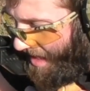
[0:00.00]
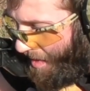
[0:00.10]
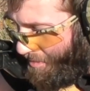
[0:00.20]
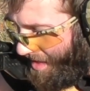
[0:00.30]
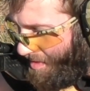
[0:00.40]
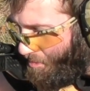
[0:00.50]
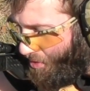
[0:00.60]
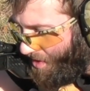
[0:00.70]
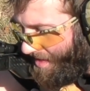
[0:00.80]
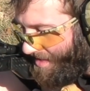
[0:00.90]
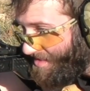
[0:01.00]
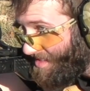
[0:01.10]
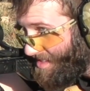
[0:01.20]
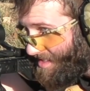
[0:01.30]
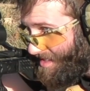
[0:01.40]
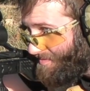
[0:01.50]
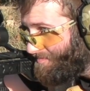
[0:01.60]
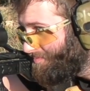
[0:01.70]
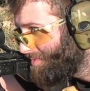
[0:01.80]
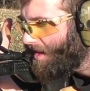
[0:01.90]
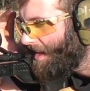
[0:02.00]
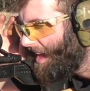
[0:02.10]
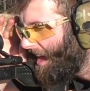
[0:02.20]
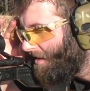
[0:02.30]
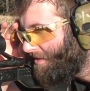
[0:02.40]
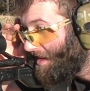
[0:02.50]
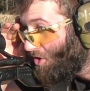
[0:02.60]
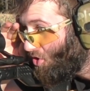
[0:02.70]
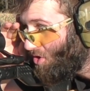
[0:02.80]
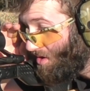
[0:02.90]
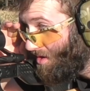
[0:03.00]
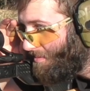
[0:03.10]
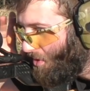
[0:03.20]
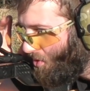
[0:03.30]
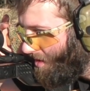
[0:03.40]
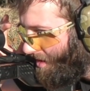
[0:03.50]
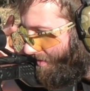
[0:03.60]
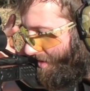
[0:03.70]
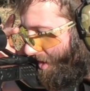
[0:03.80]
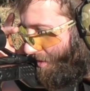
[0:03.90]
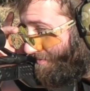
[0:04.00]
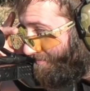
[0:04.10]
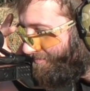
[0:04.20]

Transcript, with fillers: I'm getting pretty consistent heavier bolt lift, so